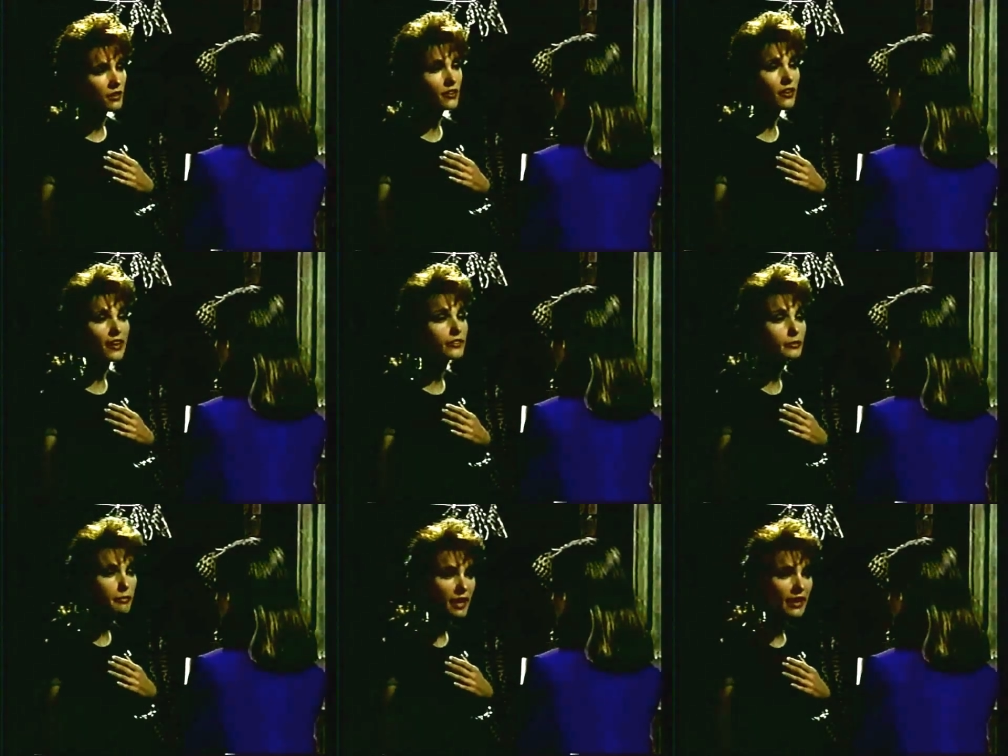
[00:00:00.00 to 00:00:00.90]
then you're out of
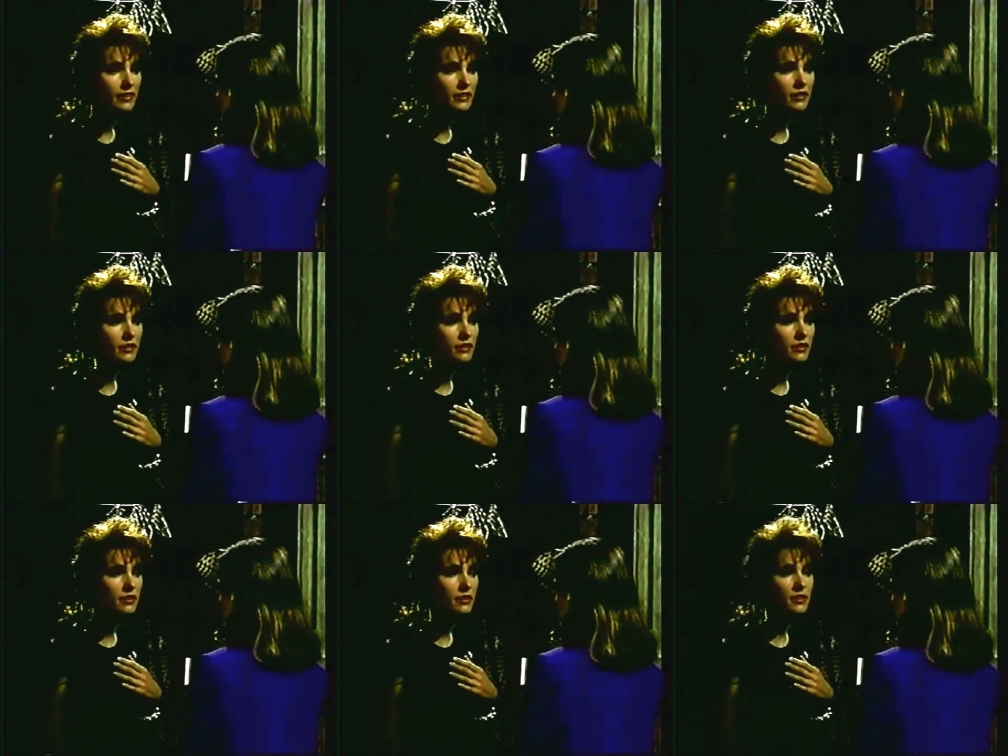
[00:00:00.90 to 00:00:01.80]
your mind,
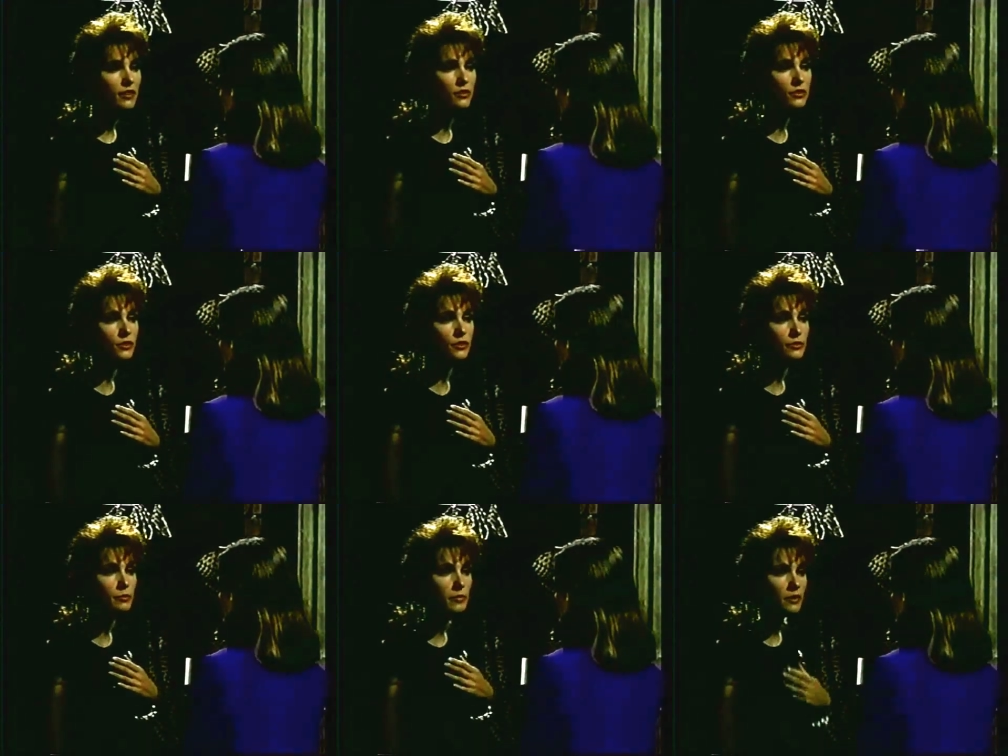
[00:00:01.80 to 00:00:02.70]
and you don't deserve
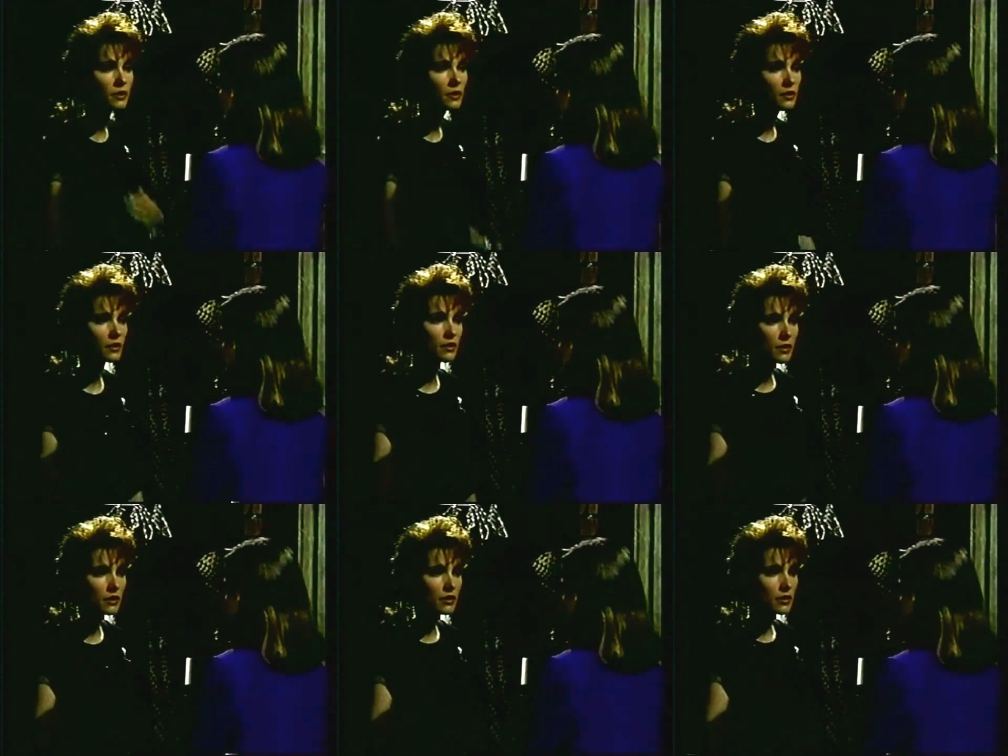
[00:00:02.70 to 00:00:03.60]
him.
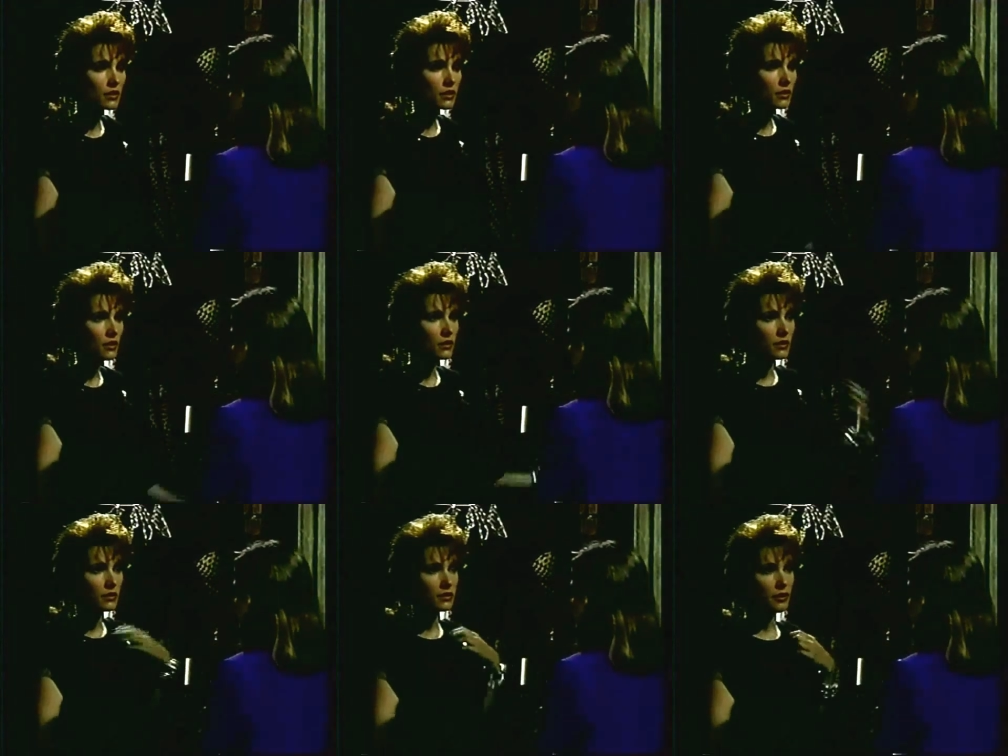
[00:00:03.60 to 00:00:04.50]

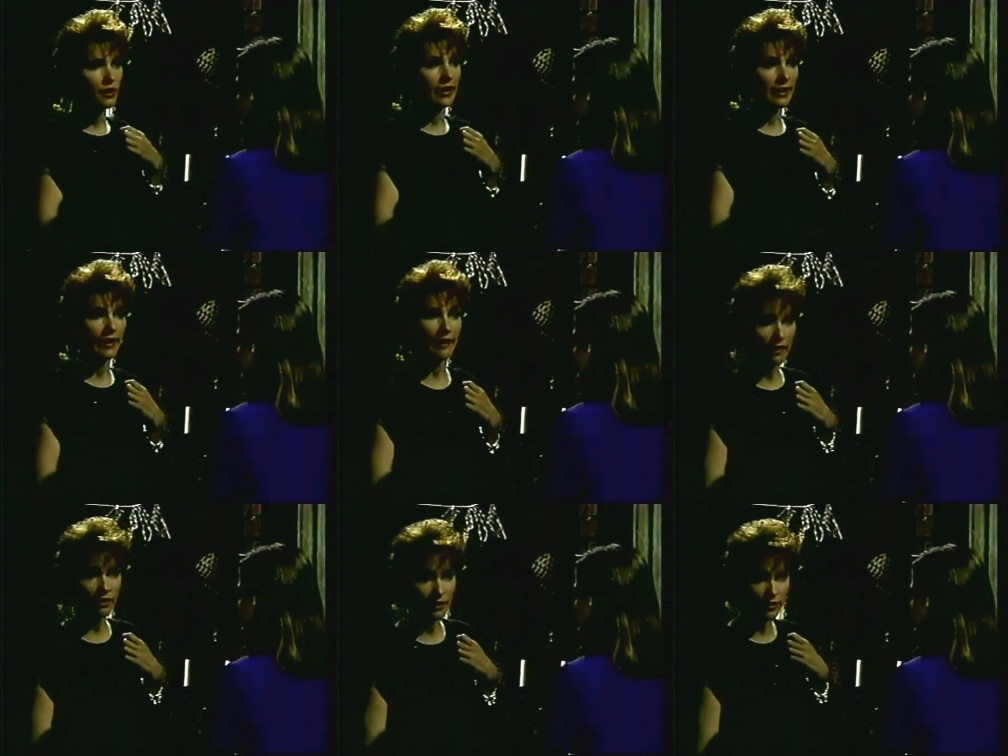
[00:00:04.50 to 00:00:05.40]
So right
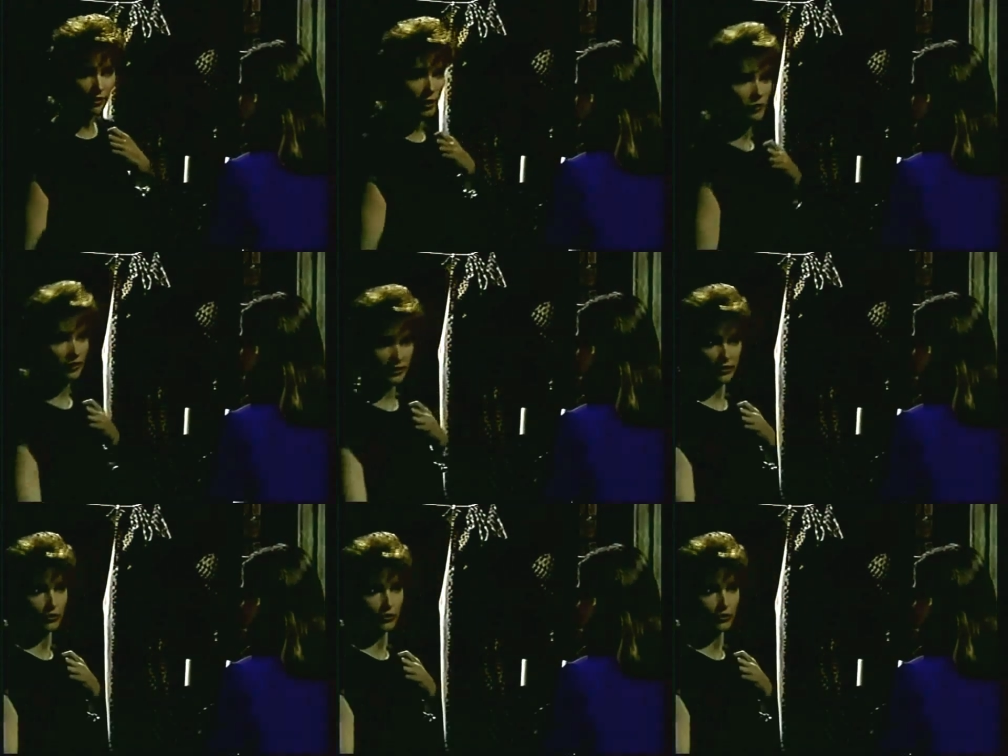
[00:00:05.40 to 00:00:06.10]
now, I'm gonna